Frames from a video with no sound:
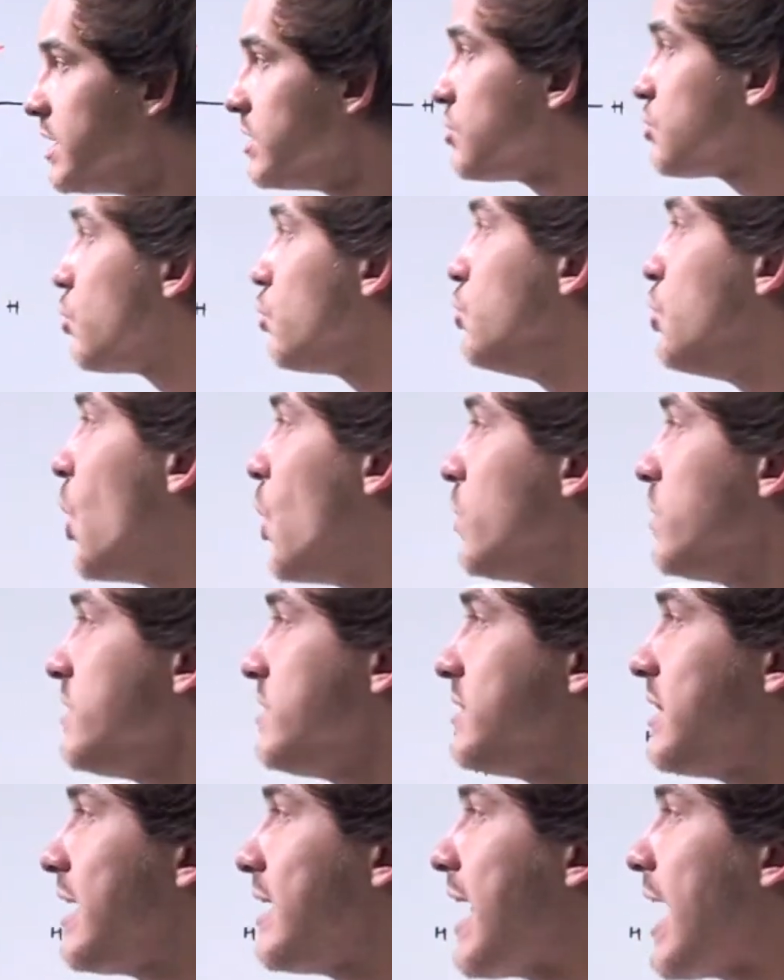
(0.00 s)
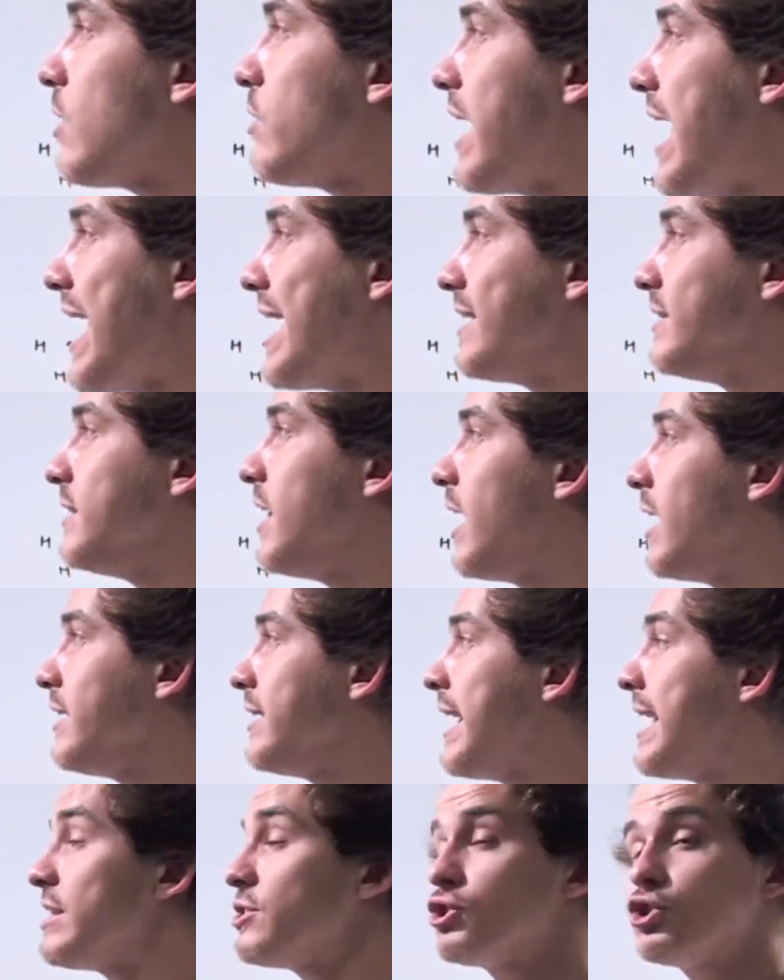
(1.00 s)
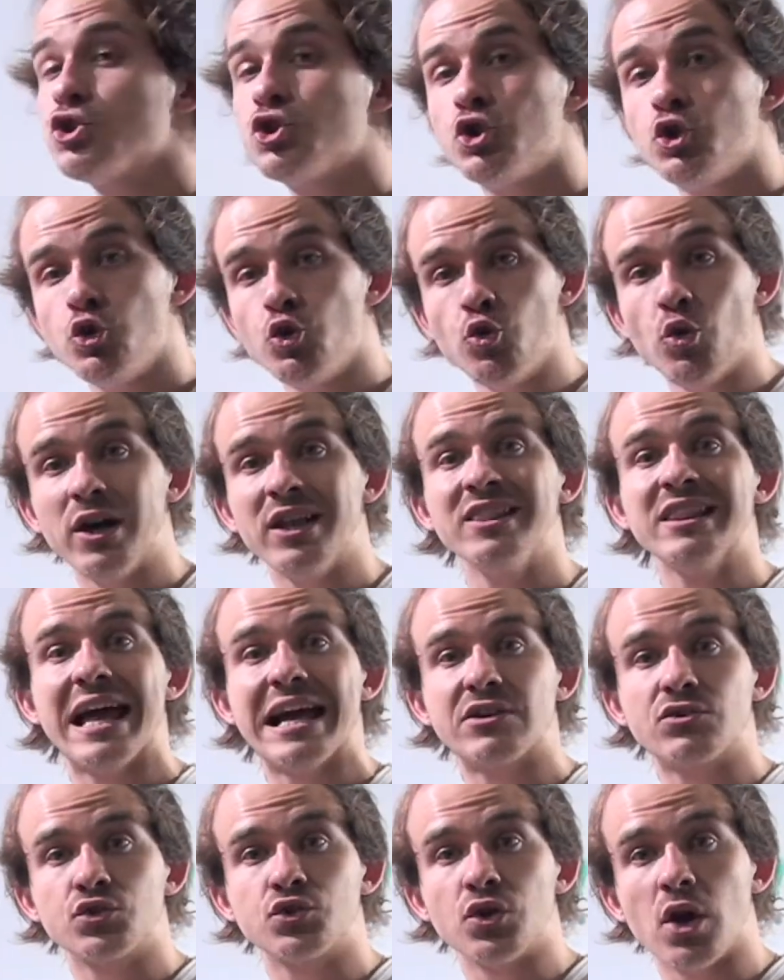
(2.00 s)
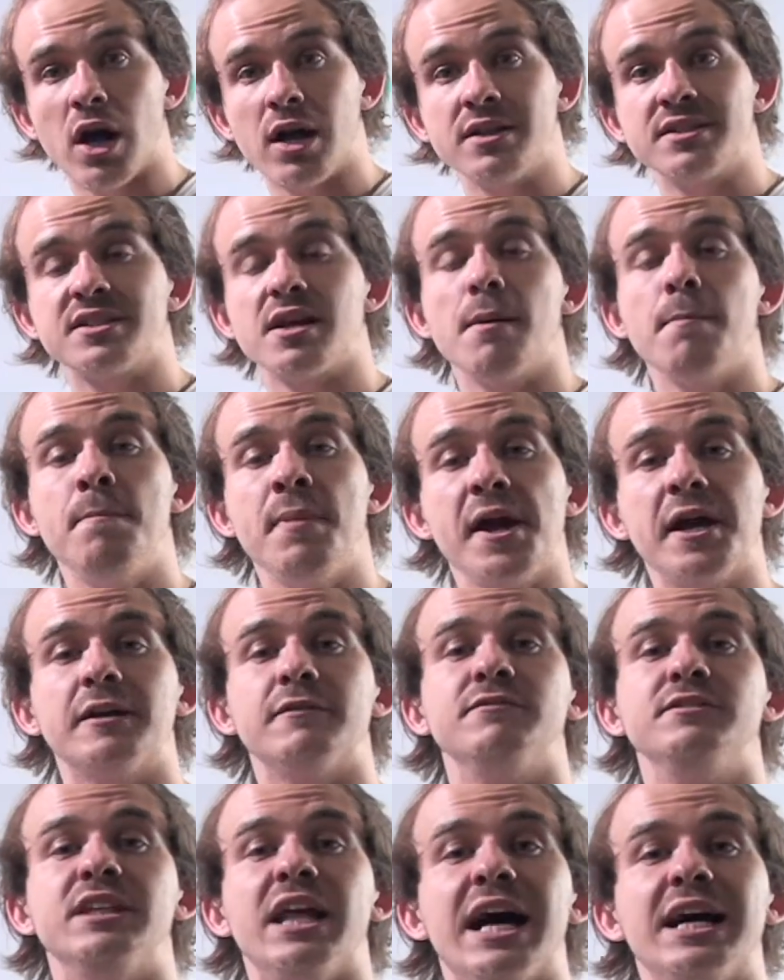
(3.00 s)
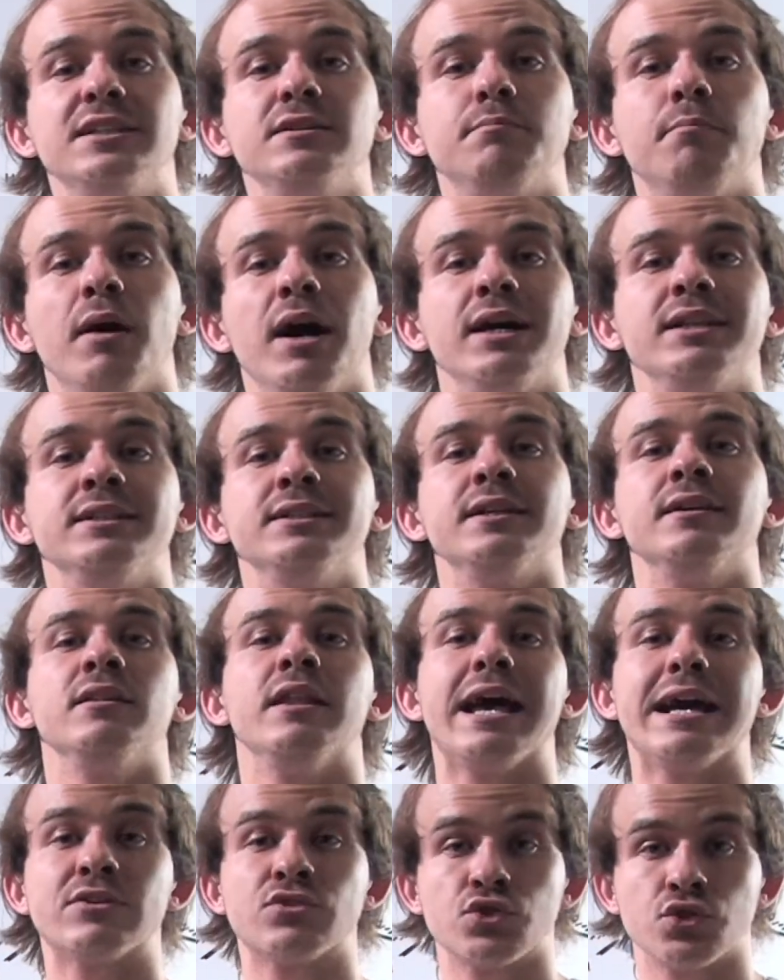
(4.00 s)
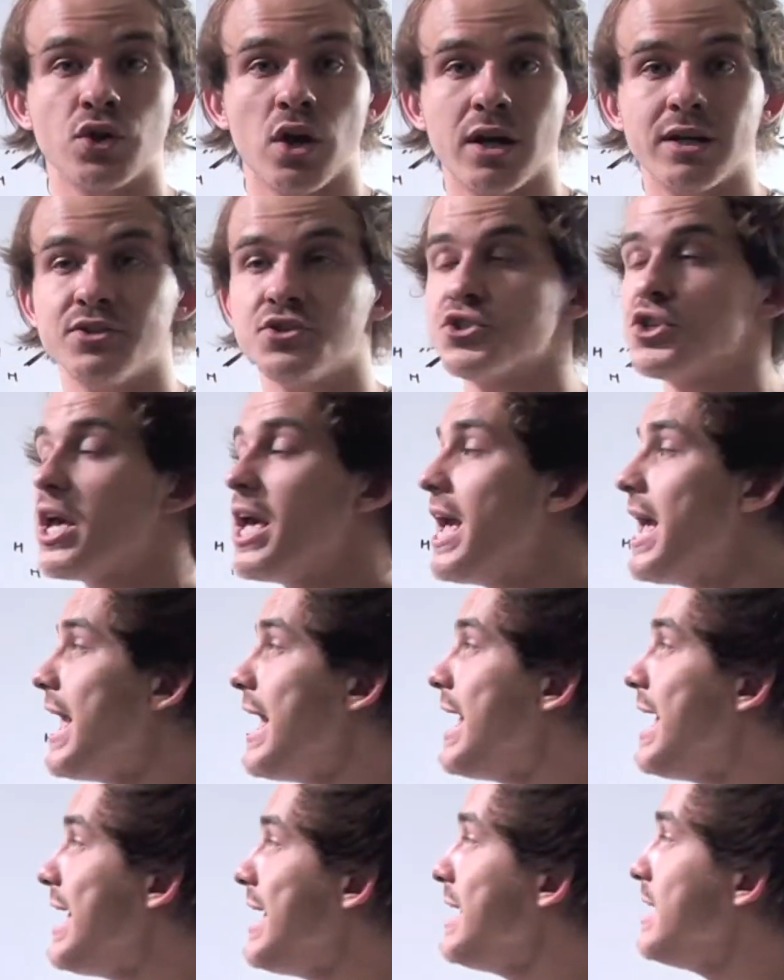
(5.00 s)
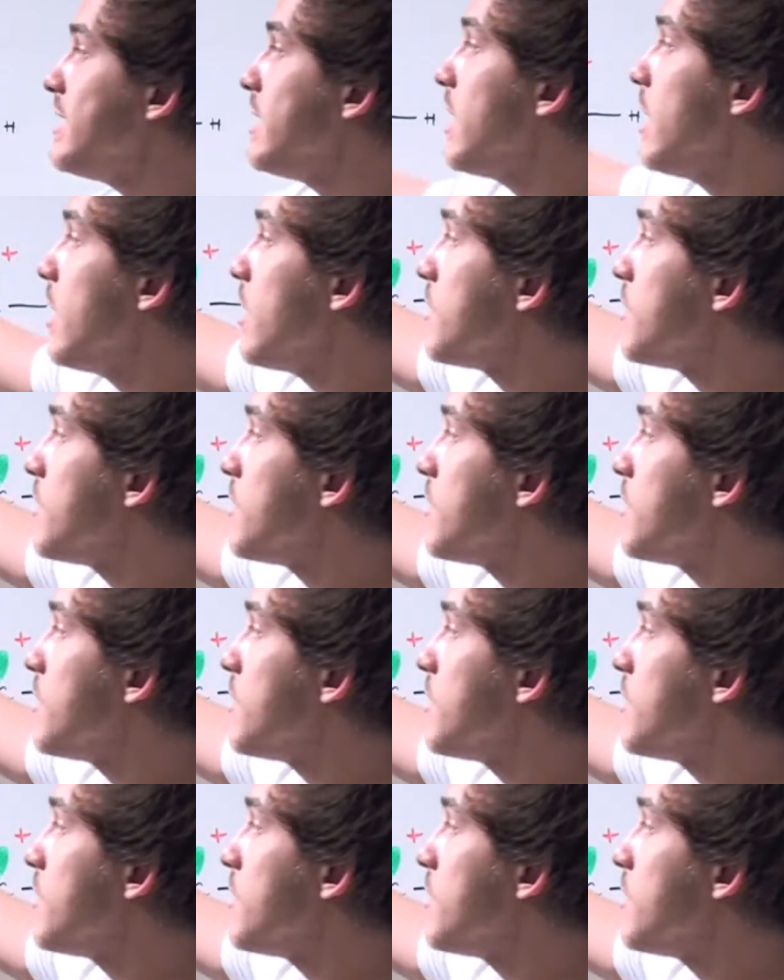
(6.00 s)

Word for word: So notice that our anion has two electrons, a pair of non-bonding electrons in